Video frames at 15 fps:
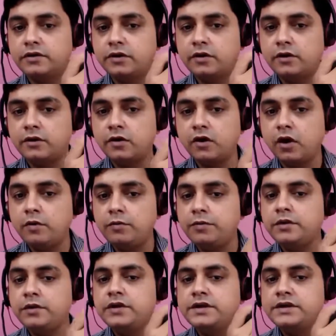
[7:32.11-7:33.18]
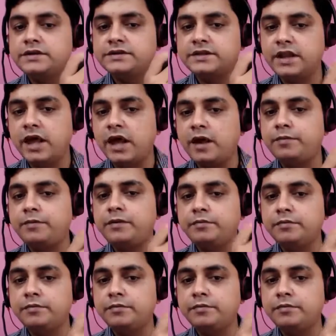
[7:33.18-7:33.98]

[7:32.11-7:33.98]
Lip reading: Rob slapped